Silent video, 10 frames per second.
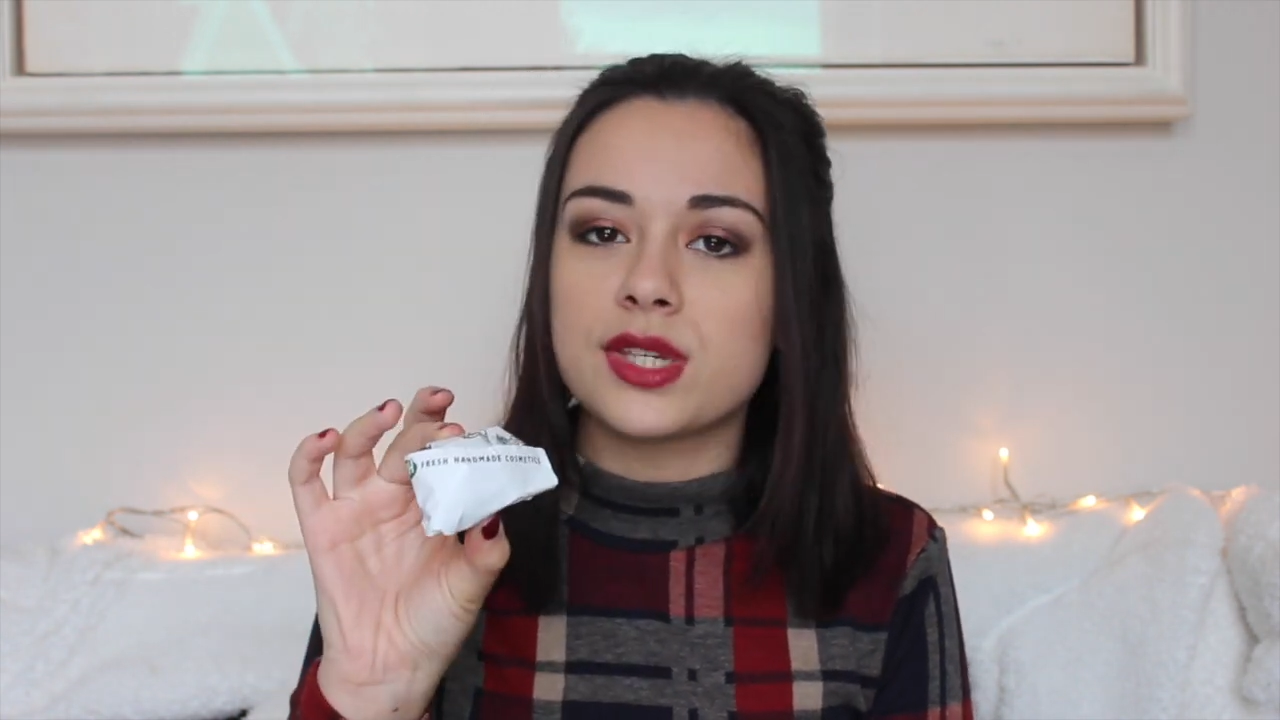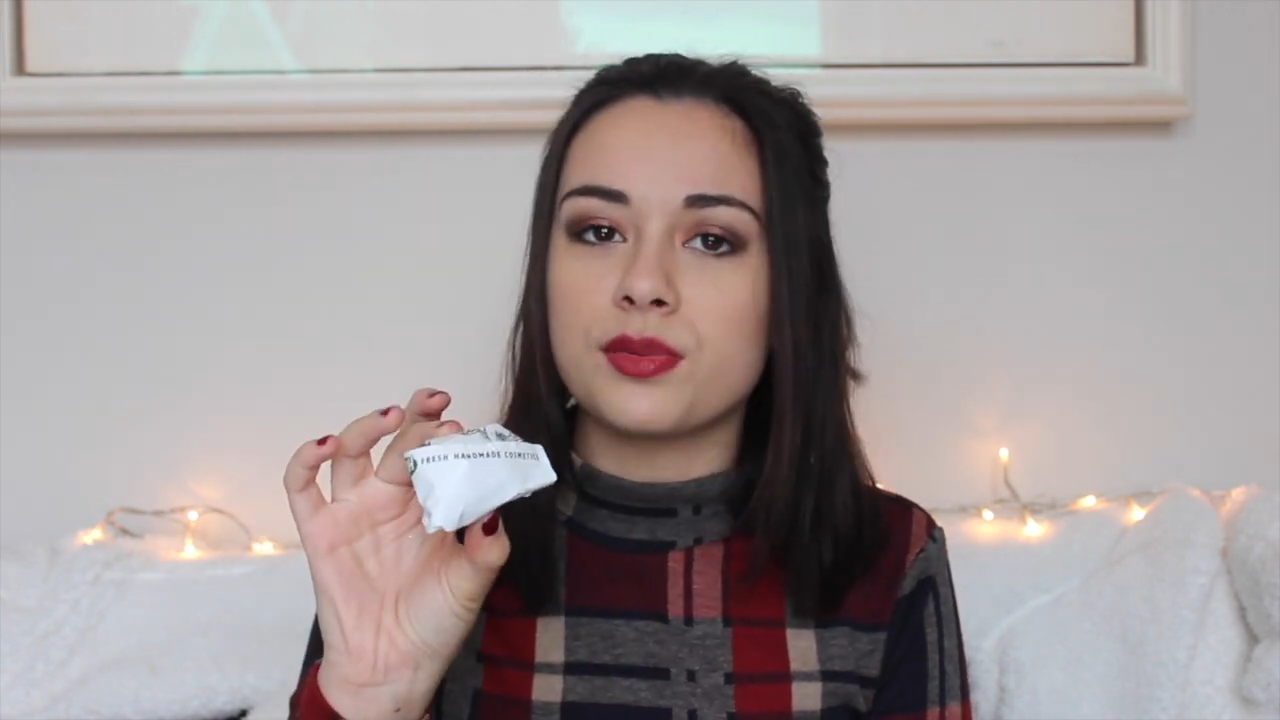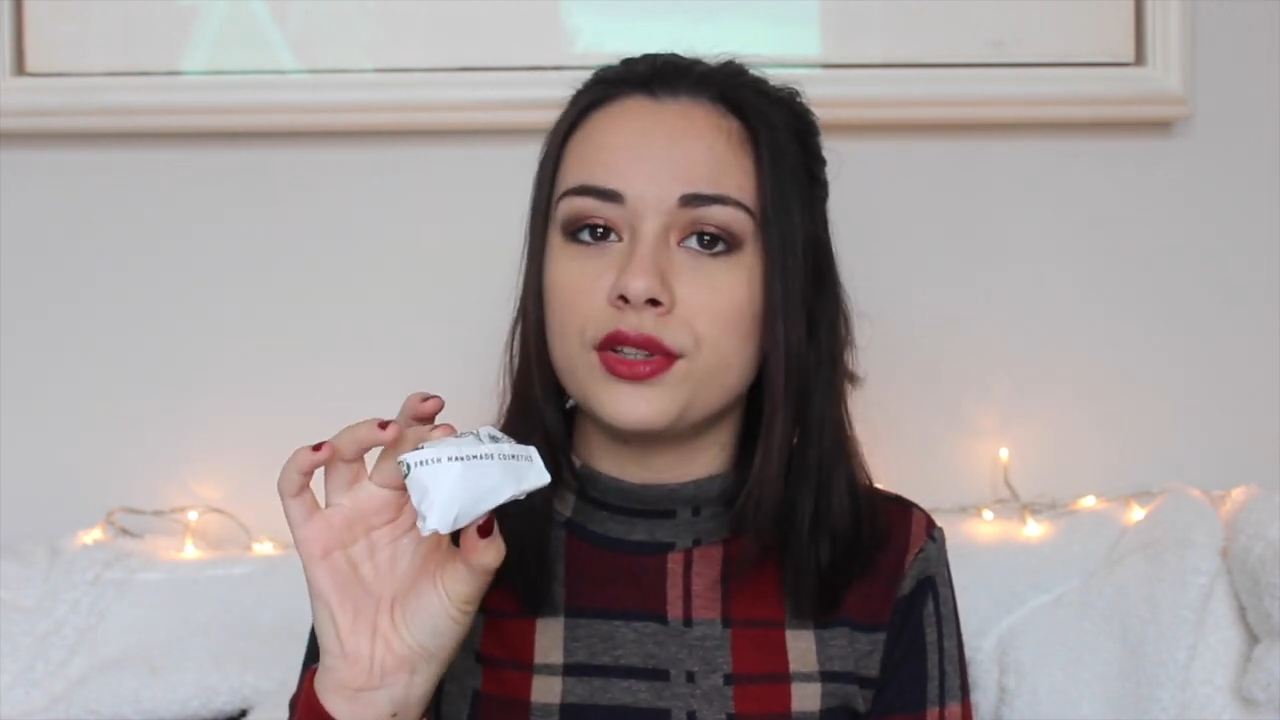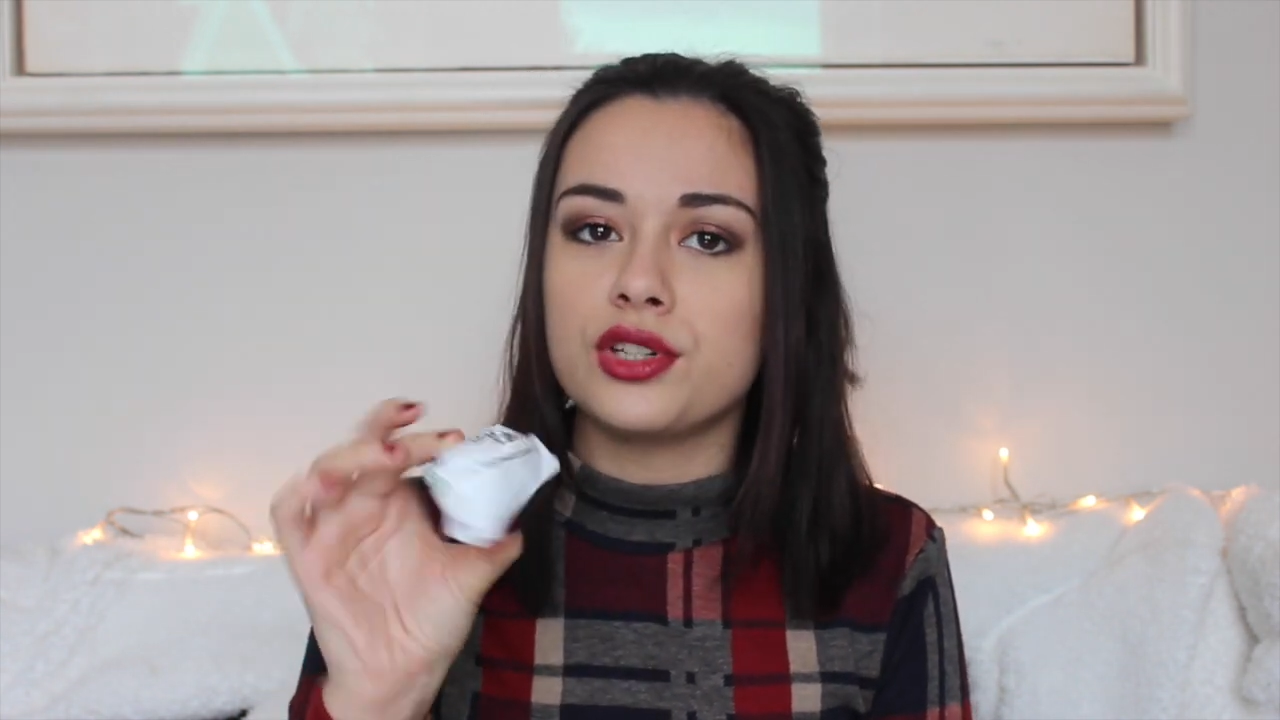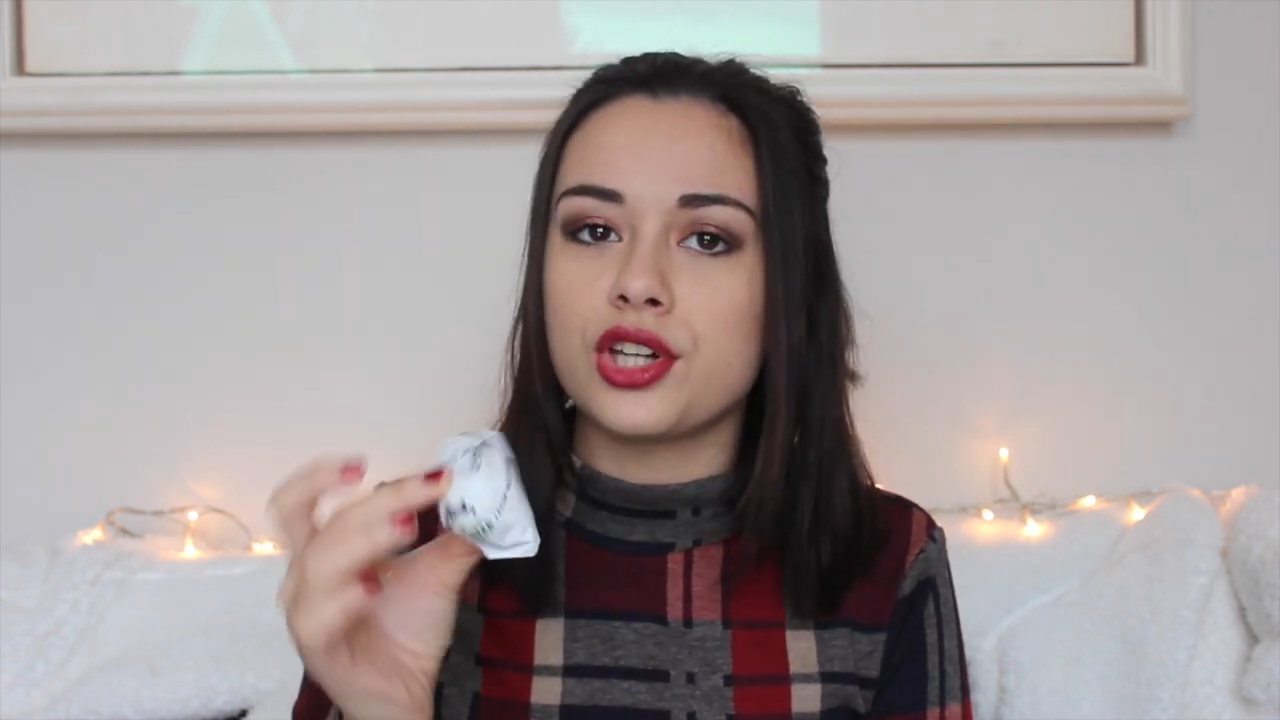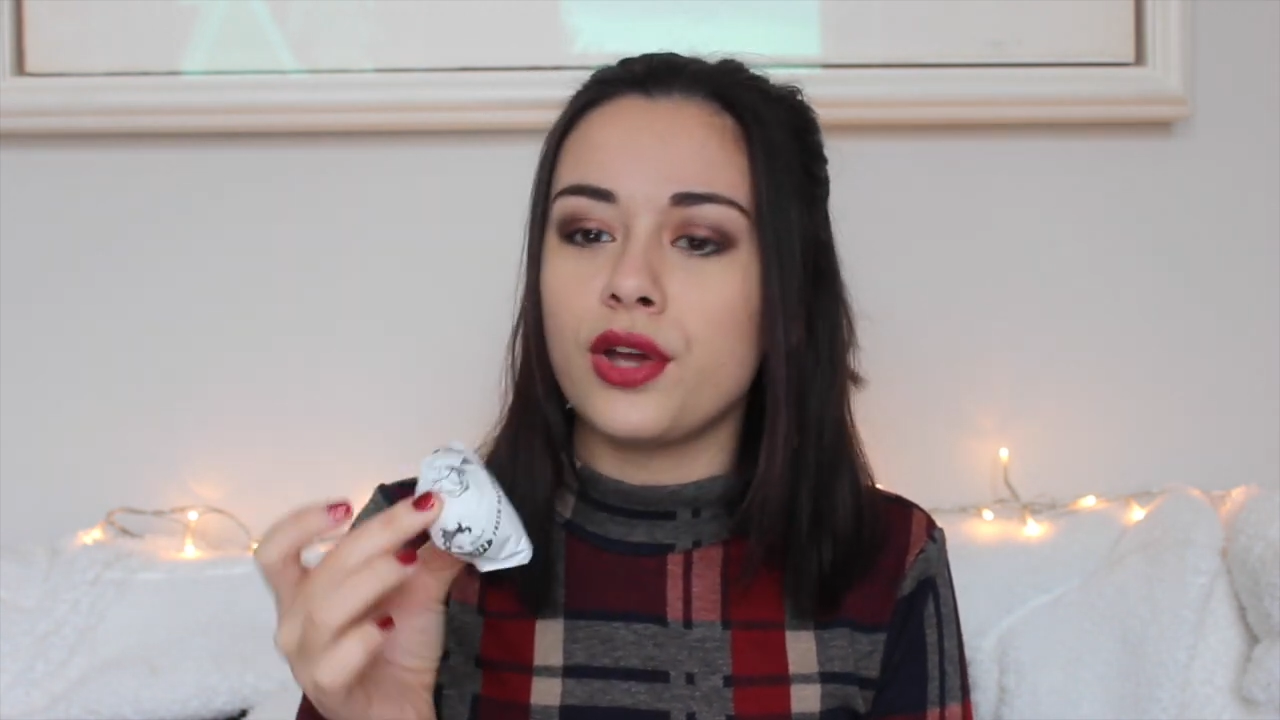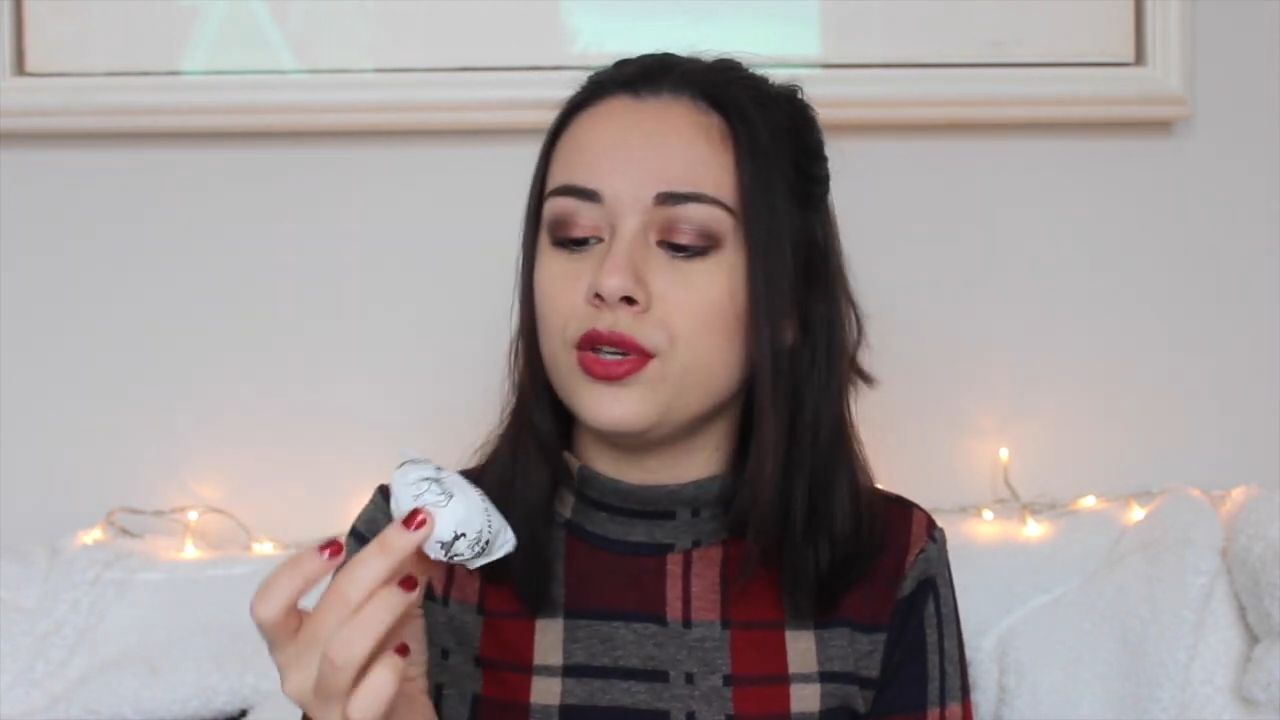this one to show